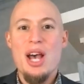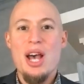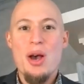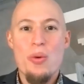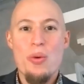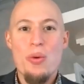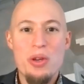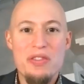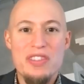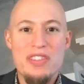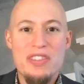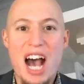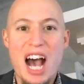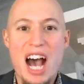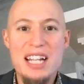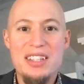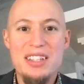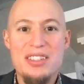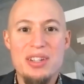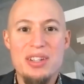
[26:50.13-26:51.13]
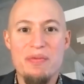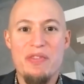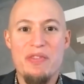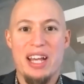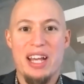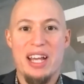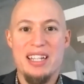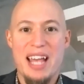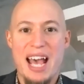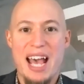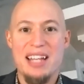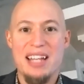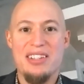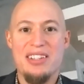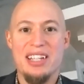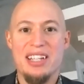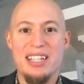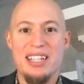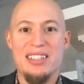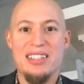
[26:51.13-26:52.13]
We've gotten some fantastic
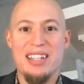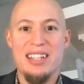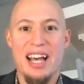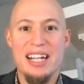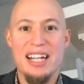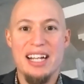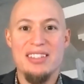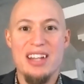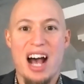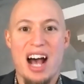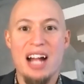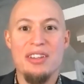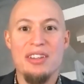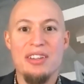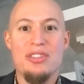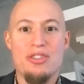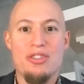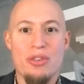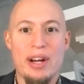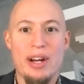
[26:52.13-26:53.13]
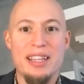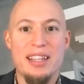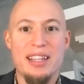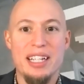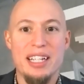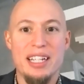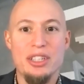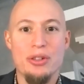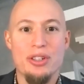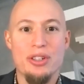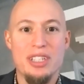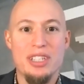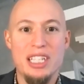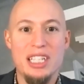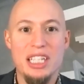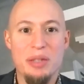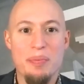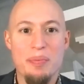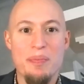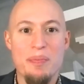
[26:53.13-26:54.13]
insights on strengthening your
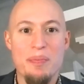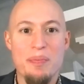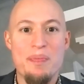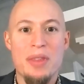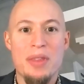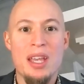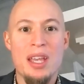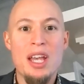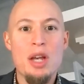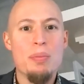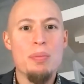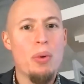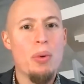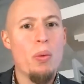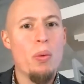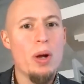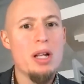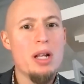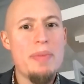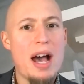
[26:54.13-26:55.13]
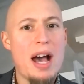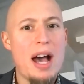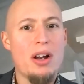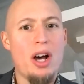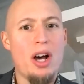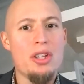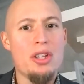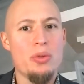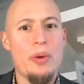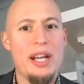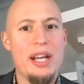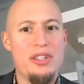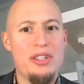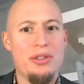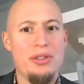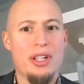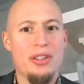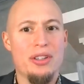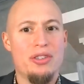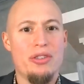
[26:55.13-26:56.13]
team. But what about other ways you
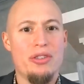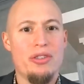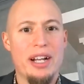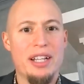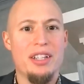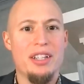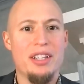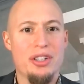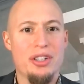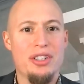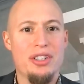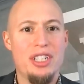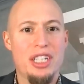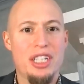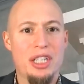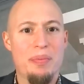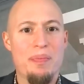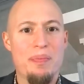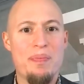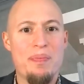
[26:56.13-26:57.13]
can strengthen your team?